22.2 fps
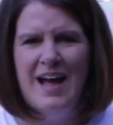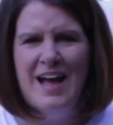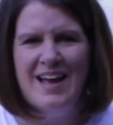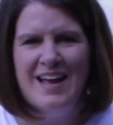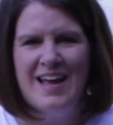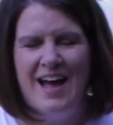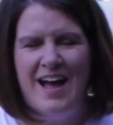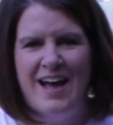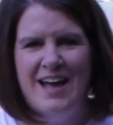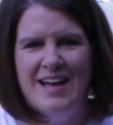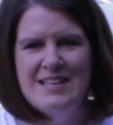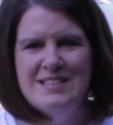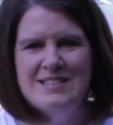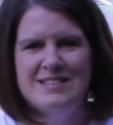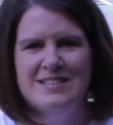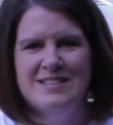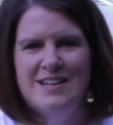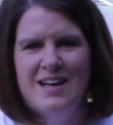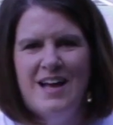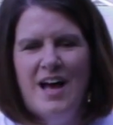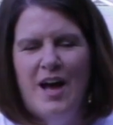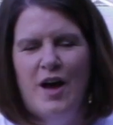Hi guys,
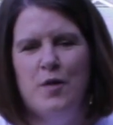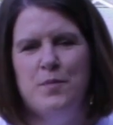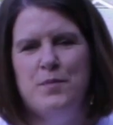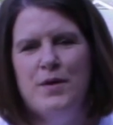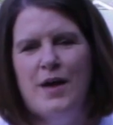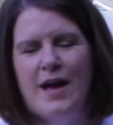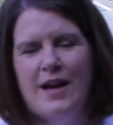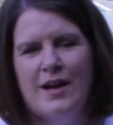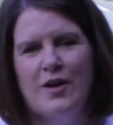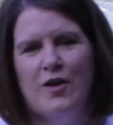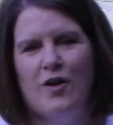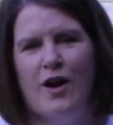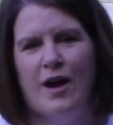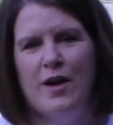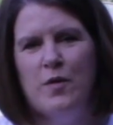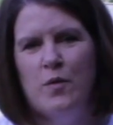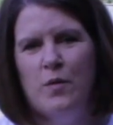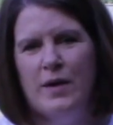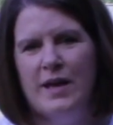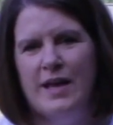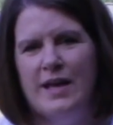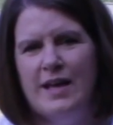I hope you had a
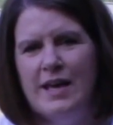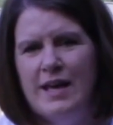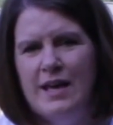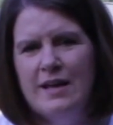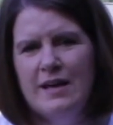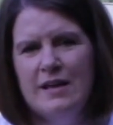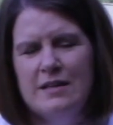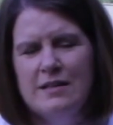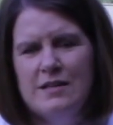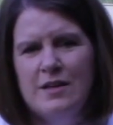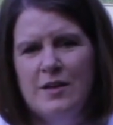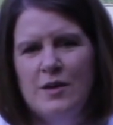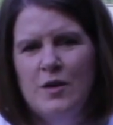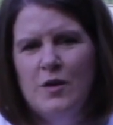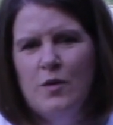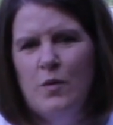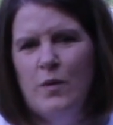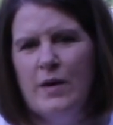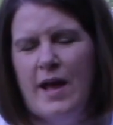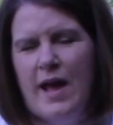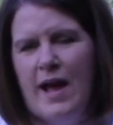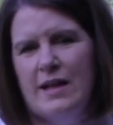great weekend.
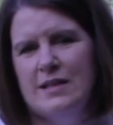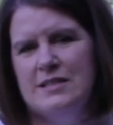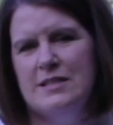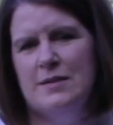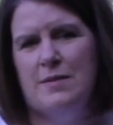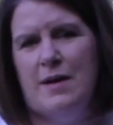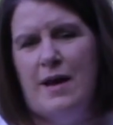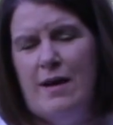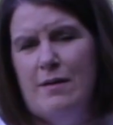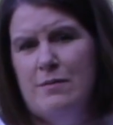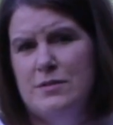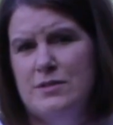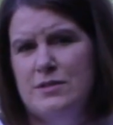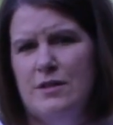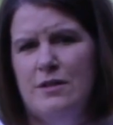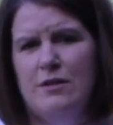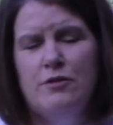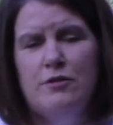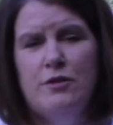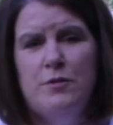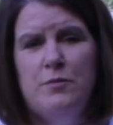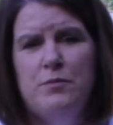We had some
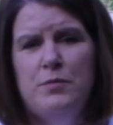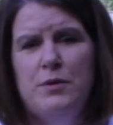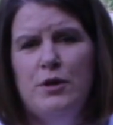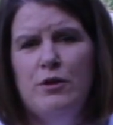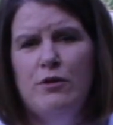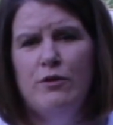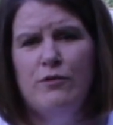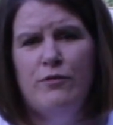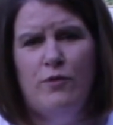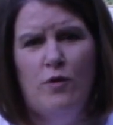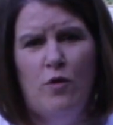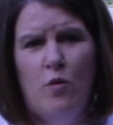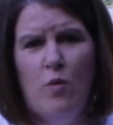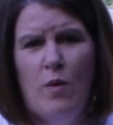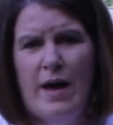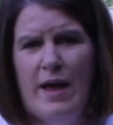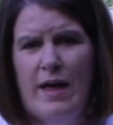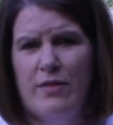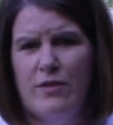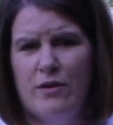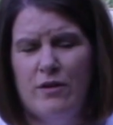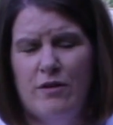absolutely beautiful
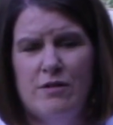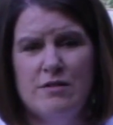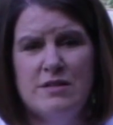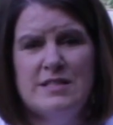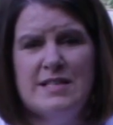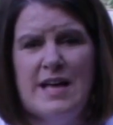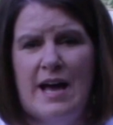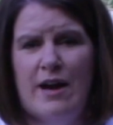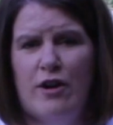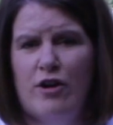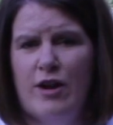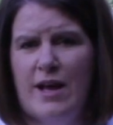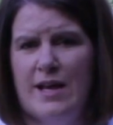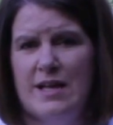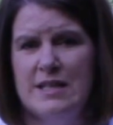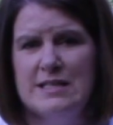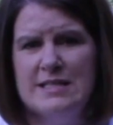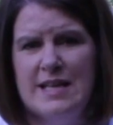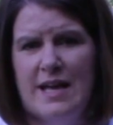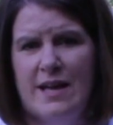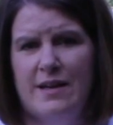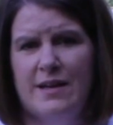weather on Saturday
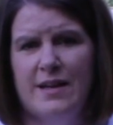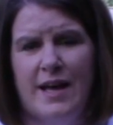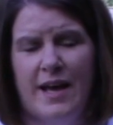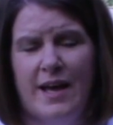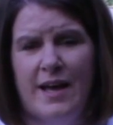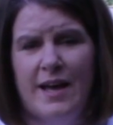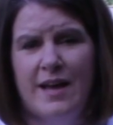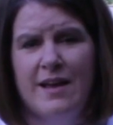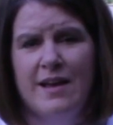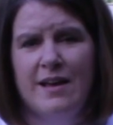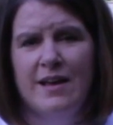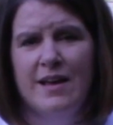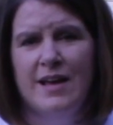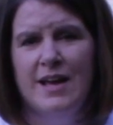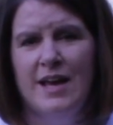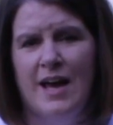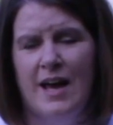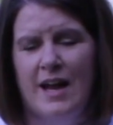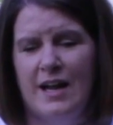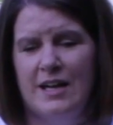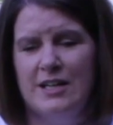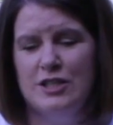and Sunday,
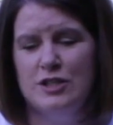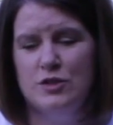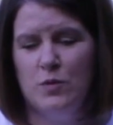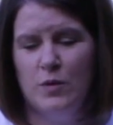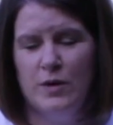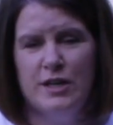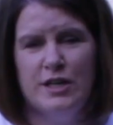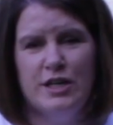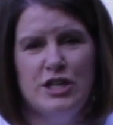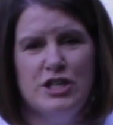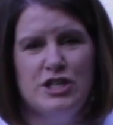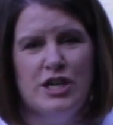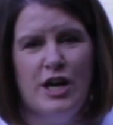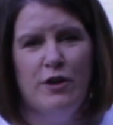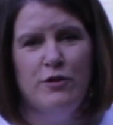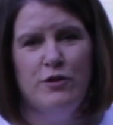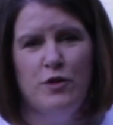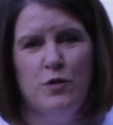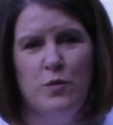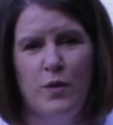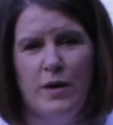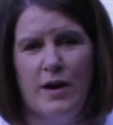and I just wanted to show
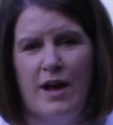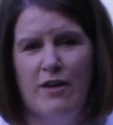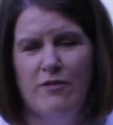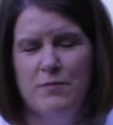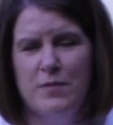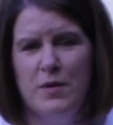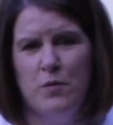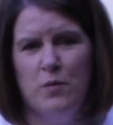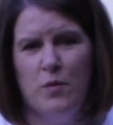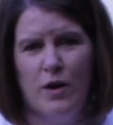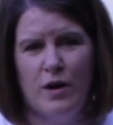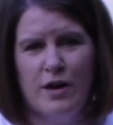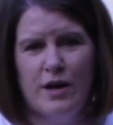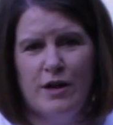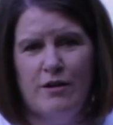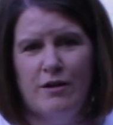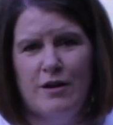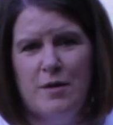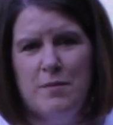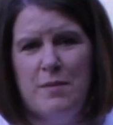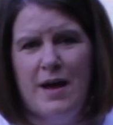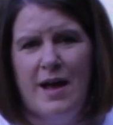you what I've been working
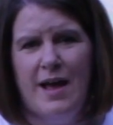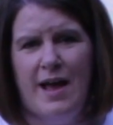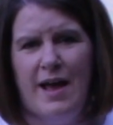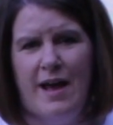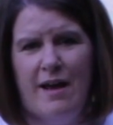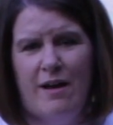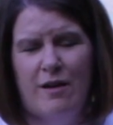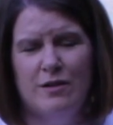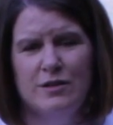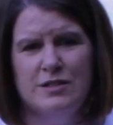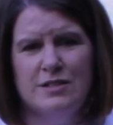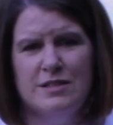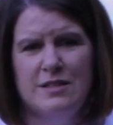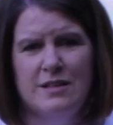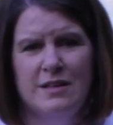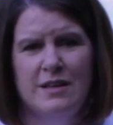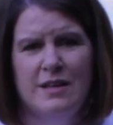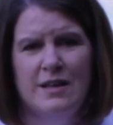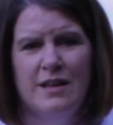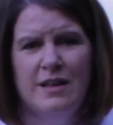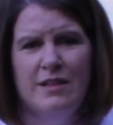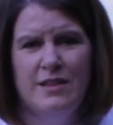on at my house
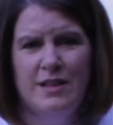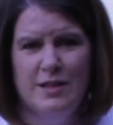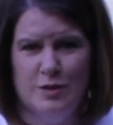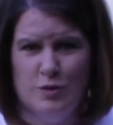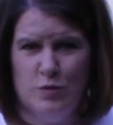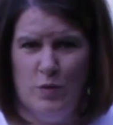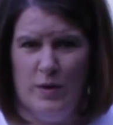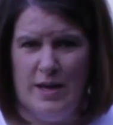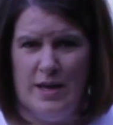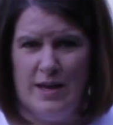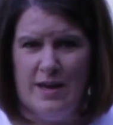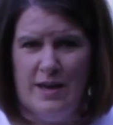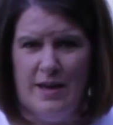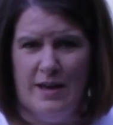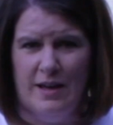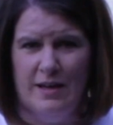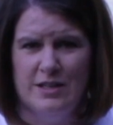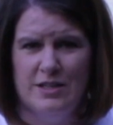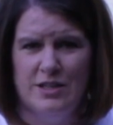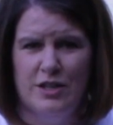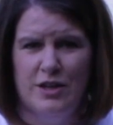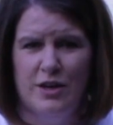this
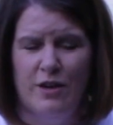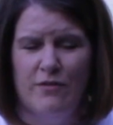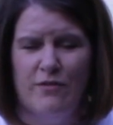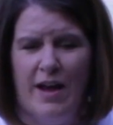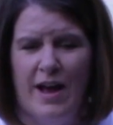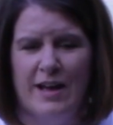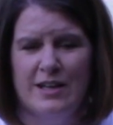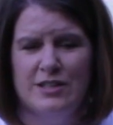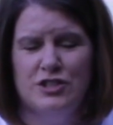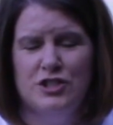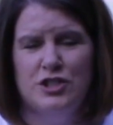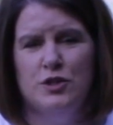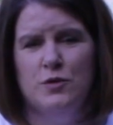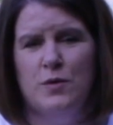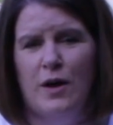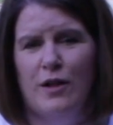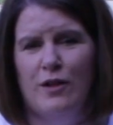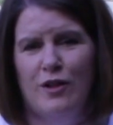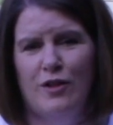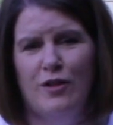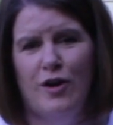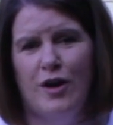weekend. I've asked you
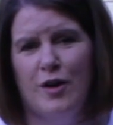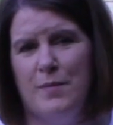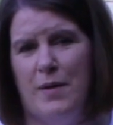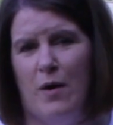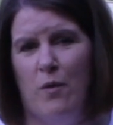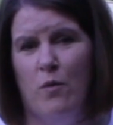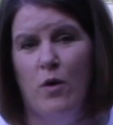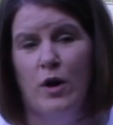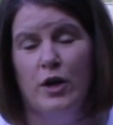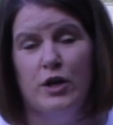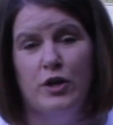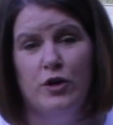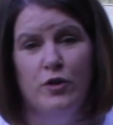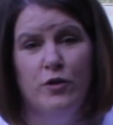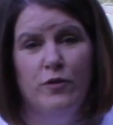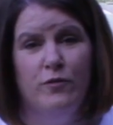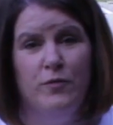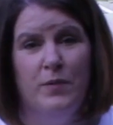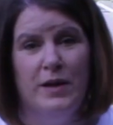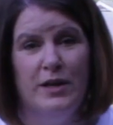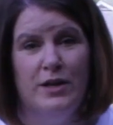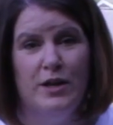all a lot about what
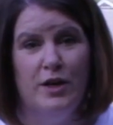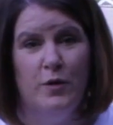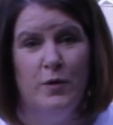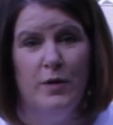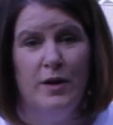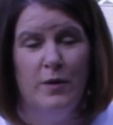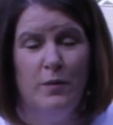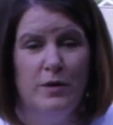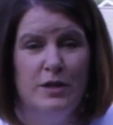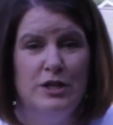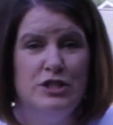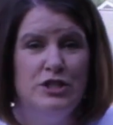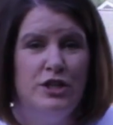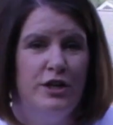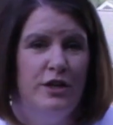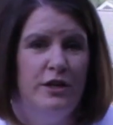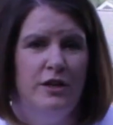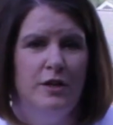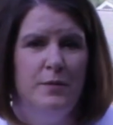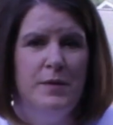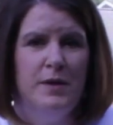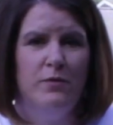you've been doing. I want to show you
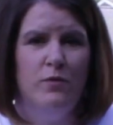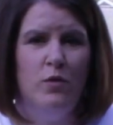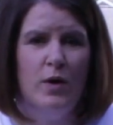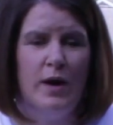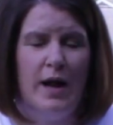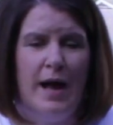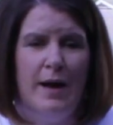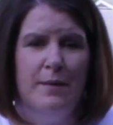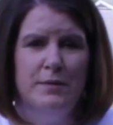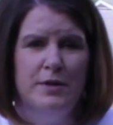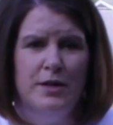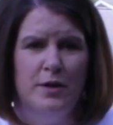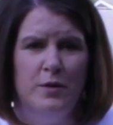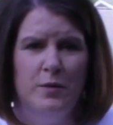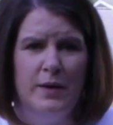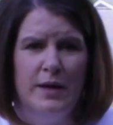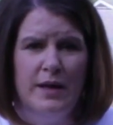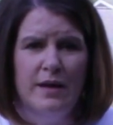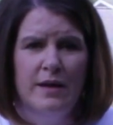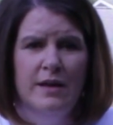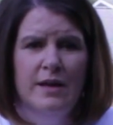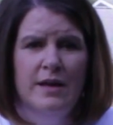a little bit of what I'm
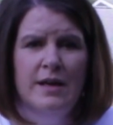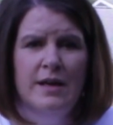doing.